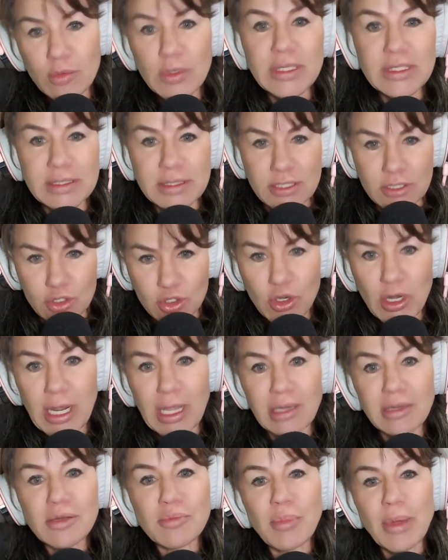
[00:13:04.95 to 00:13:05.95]
was
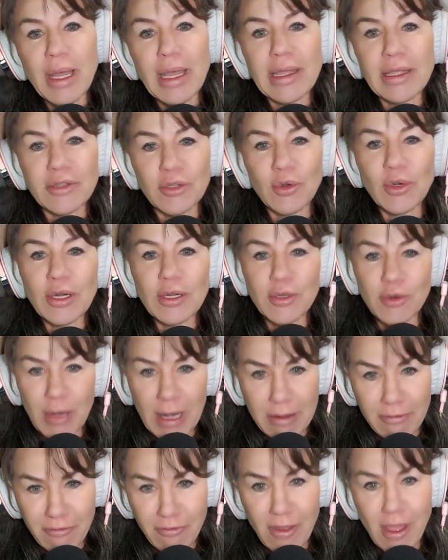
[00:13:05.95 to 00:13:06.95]
trained by your
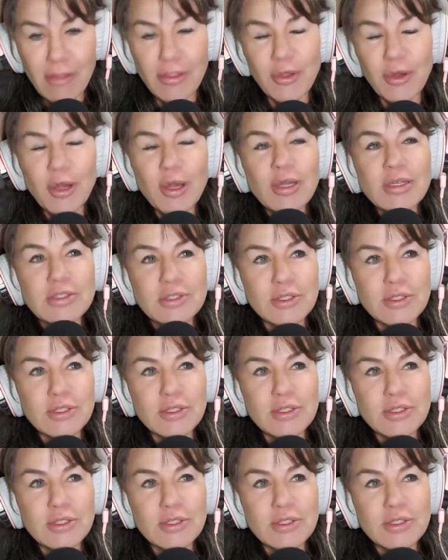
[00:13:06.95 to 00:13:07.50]
grandfather